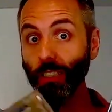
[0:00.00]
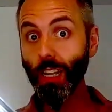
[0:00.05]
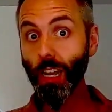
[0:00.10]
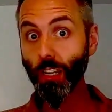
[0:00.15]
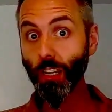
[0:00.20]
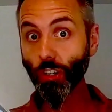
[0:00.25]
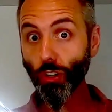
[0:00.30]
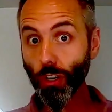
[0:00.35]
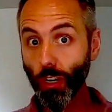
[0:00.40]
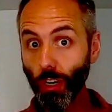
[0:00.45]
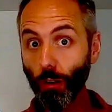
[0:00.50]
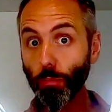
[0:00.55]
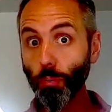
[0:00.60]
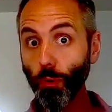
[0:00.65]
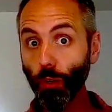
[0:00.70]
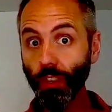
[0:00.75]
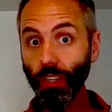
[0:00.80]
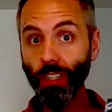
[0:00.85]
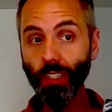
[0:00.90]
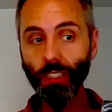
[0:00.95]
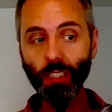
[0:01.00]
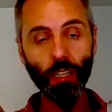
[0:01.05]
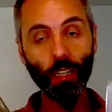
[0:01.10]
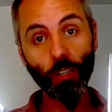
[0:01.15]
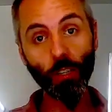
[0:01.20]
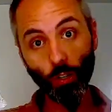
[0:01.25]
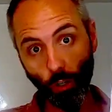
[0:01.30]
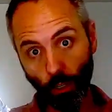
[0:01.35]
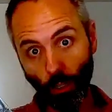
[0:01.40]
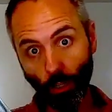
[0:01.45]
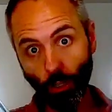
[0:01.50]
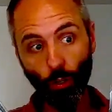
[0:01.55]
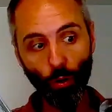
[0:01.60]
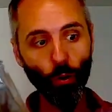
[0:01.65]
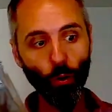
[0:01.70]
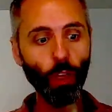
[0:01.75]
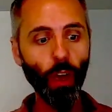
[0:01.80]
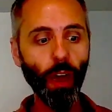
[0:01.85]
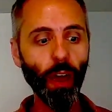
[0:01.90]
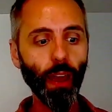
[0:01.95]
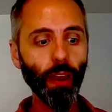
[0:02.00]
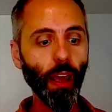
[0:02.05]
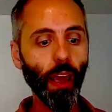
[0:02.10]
you need to put these in, you can do that.